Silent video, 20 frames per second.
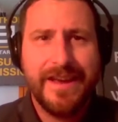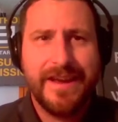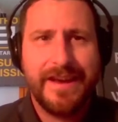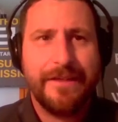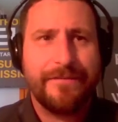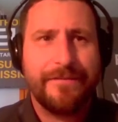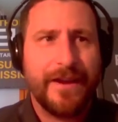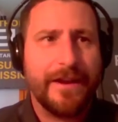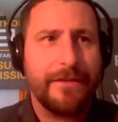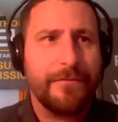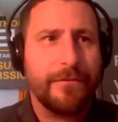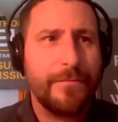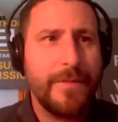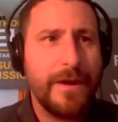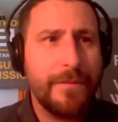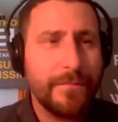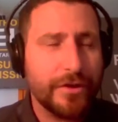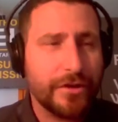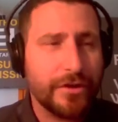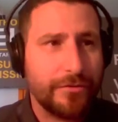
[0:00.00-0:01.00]
And if I
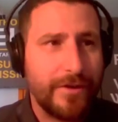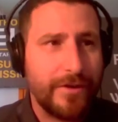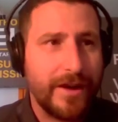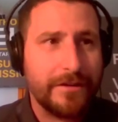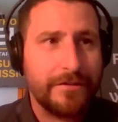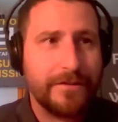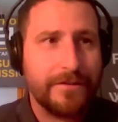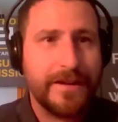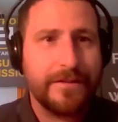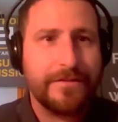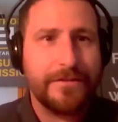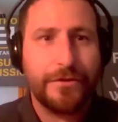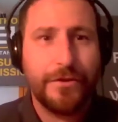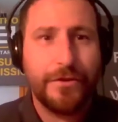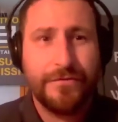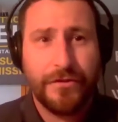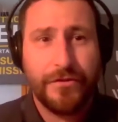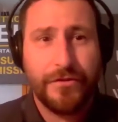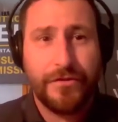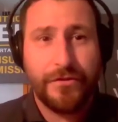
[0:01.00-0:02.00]
remember correctly,
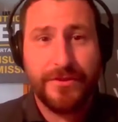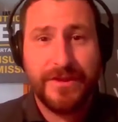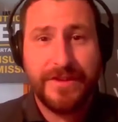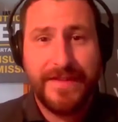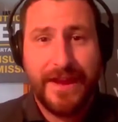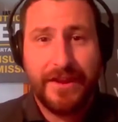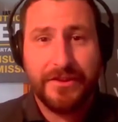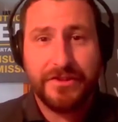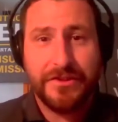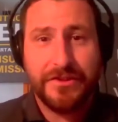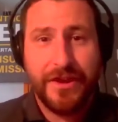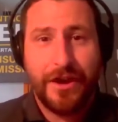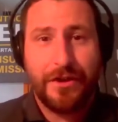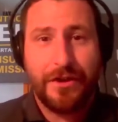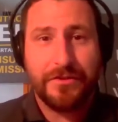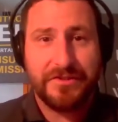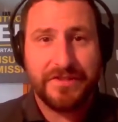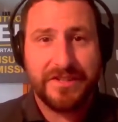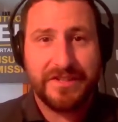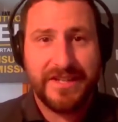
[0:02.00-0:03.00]
they're over
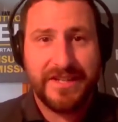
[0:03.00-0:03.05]
$3,000 a